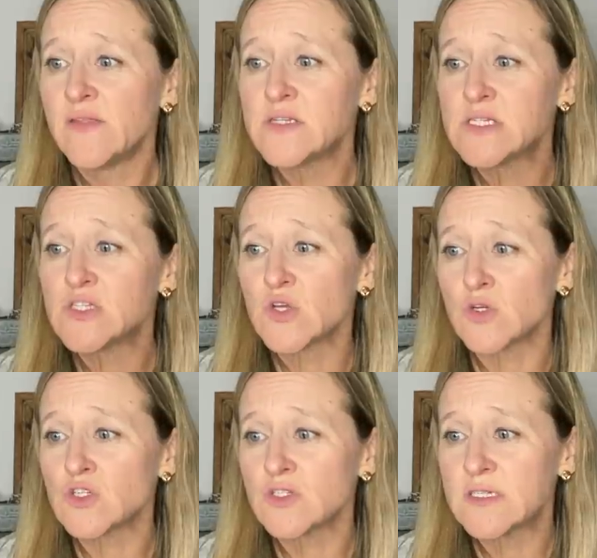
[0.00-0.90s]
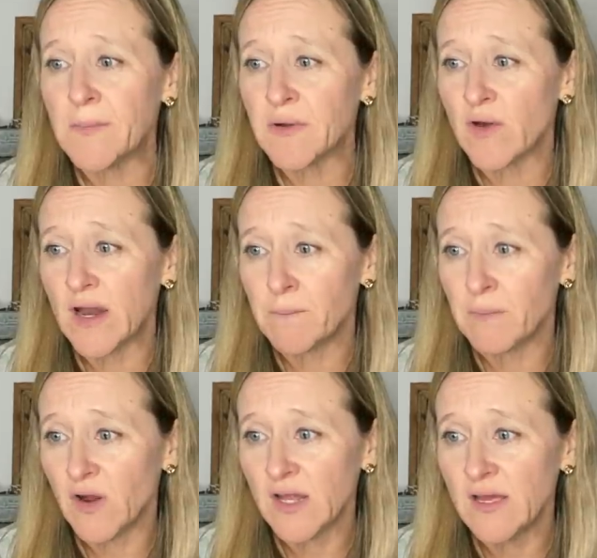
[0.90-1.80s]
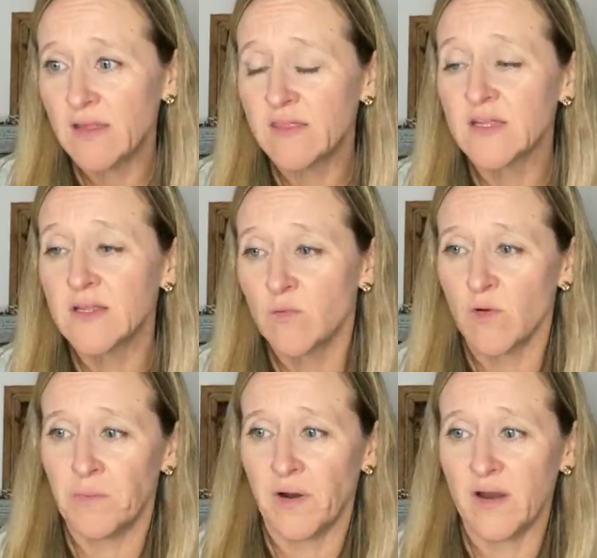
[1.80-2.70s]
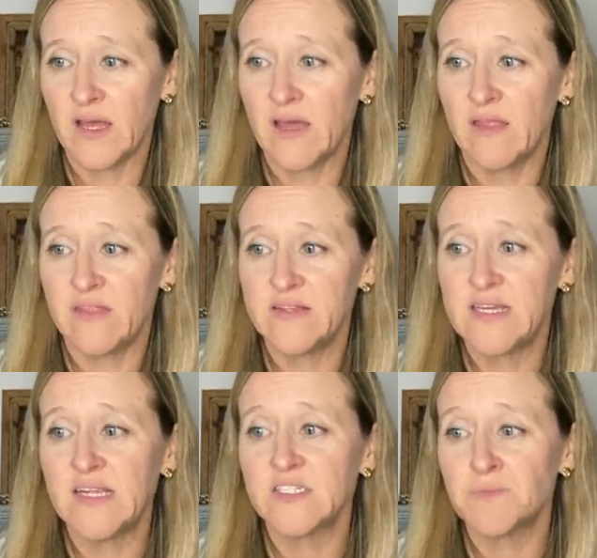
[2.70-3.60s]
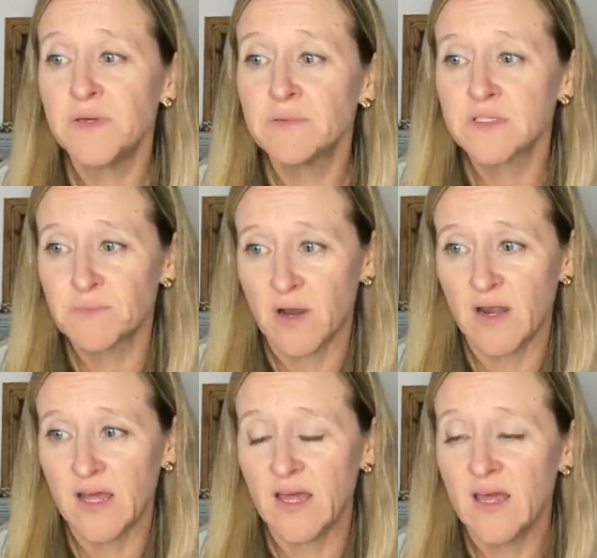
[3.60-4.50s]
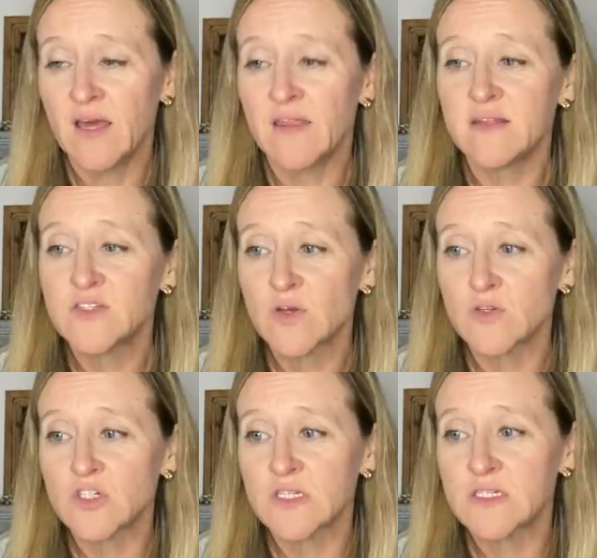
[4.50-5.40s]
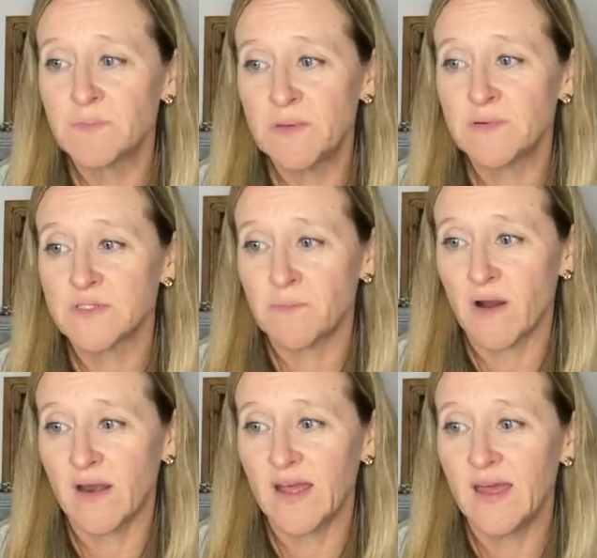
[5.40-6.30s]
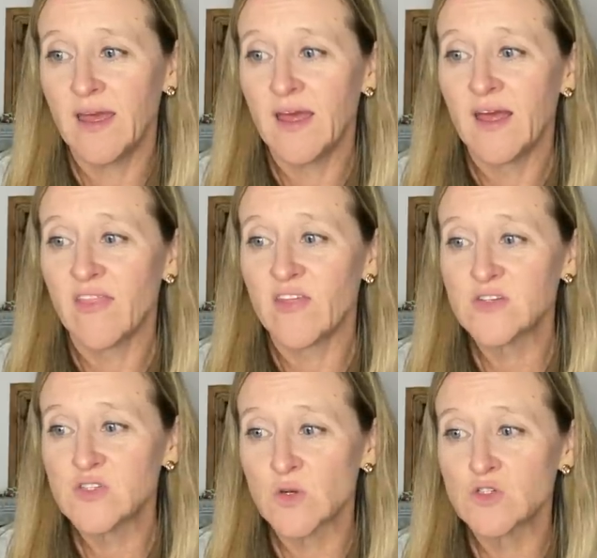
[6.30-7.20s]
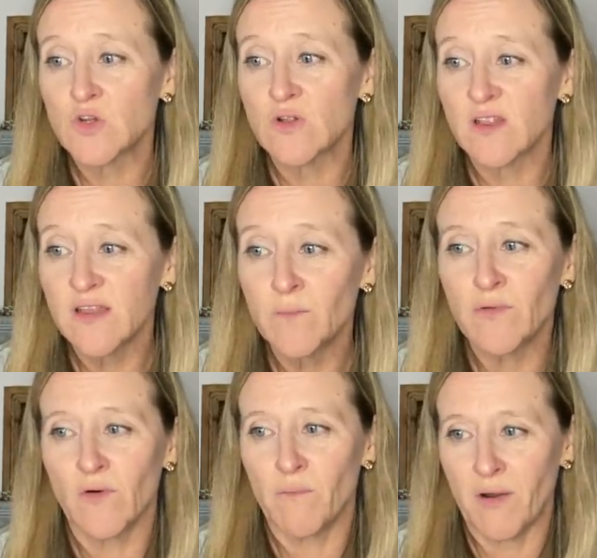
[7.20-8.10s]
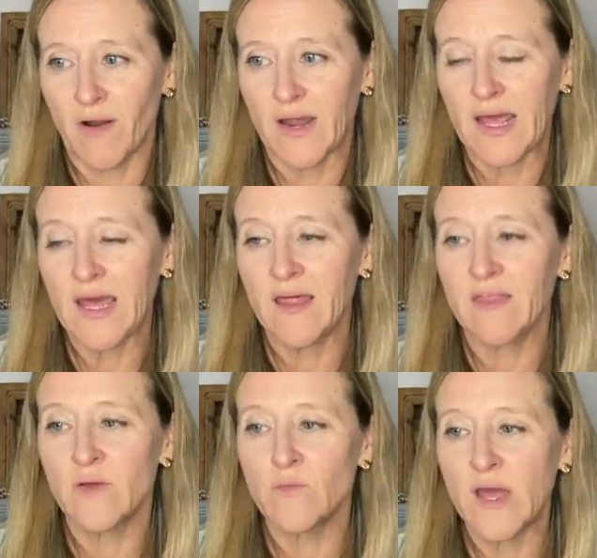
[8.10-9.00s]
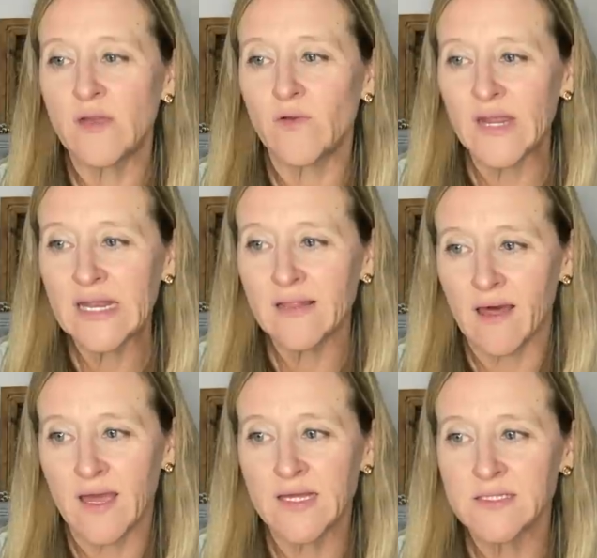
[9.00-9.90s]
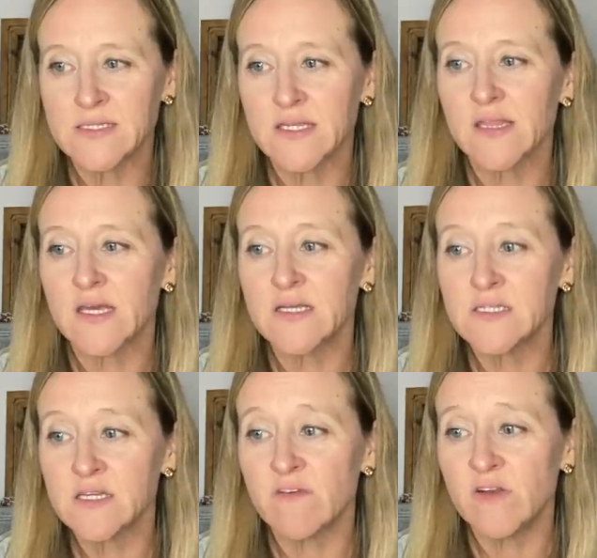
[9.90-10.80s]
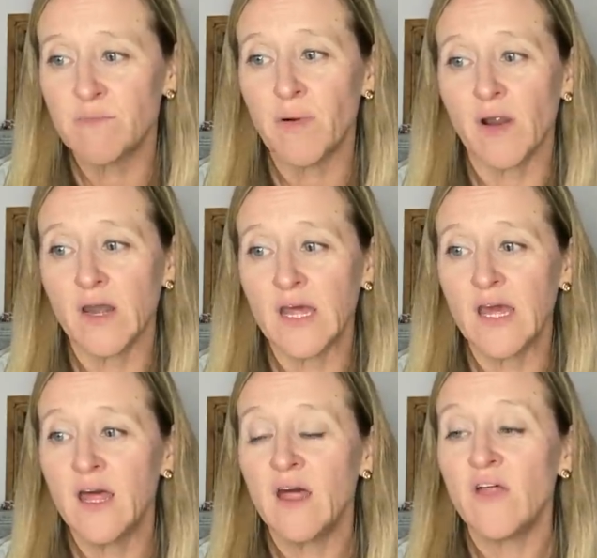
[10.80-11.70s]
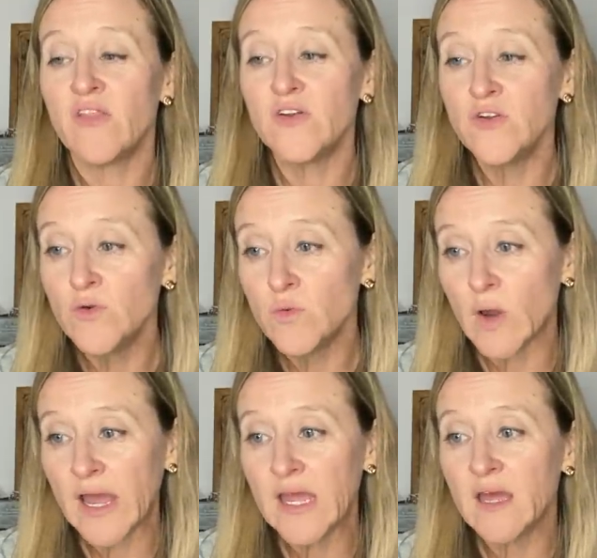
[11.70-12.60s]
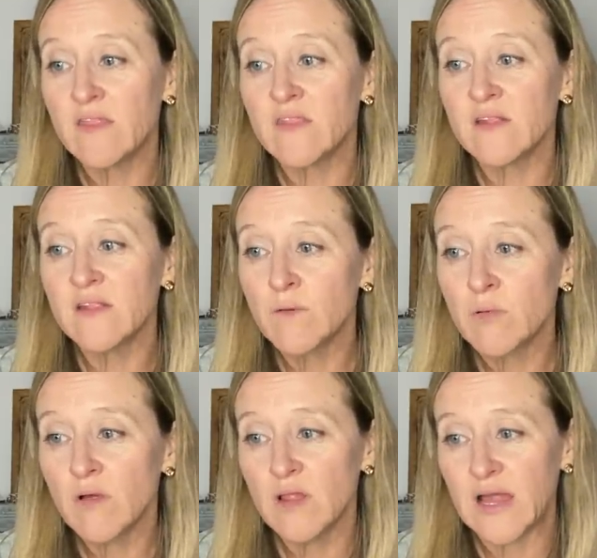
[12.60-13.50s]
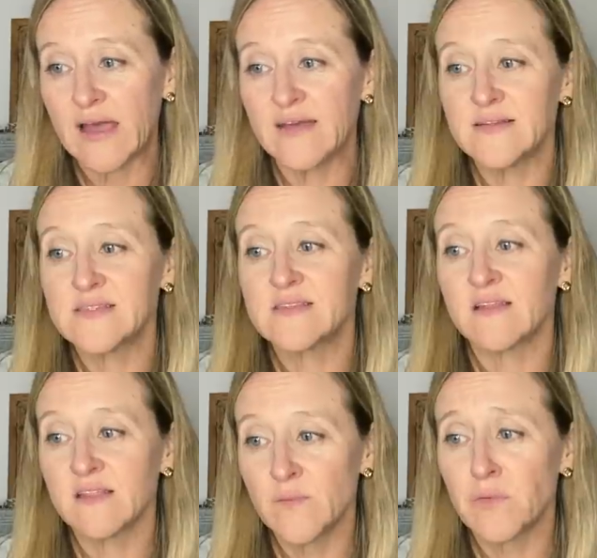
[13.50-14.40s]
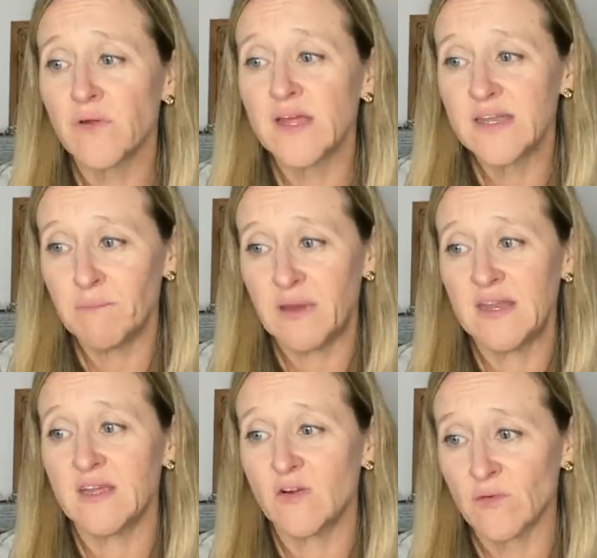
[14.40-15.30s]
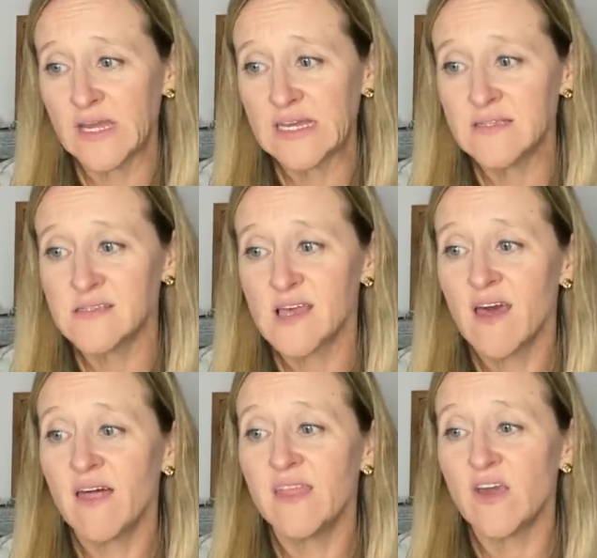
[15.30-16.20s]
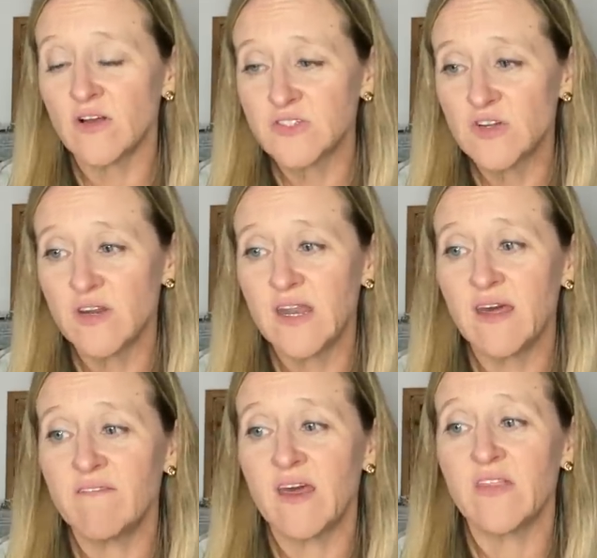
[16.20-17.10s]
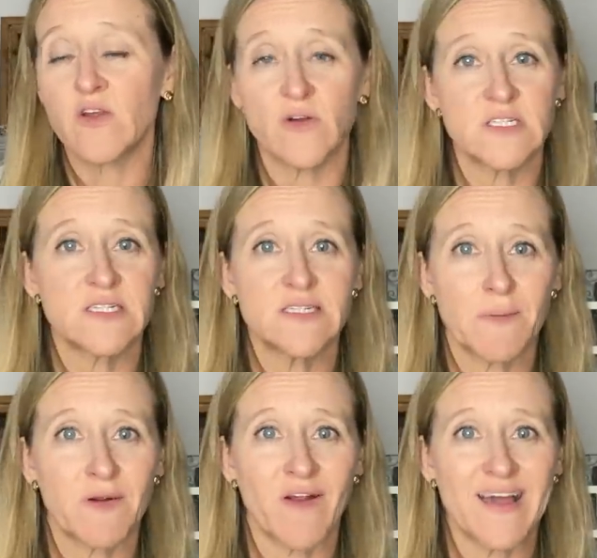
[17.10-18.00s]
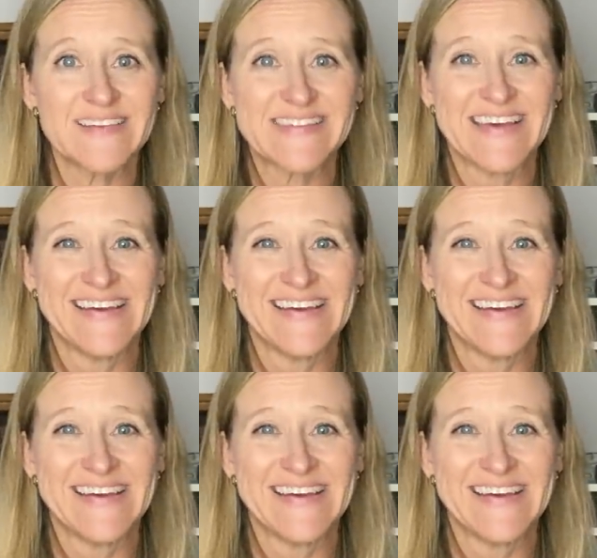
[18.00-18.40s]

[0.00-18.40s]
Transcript: There's the Social Democratic Party, the Liberal Party, the Danish People's Party, the Socialist People's Party, the Social Liberal Party, the Red Green Alliance, the Conservative Party, the New Right, the Liberal Alliance, the Liberal Independent Greens, the Alternative, and the Christian Democrats.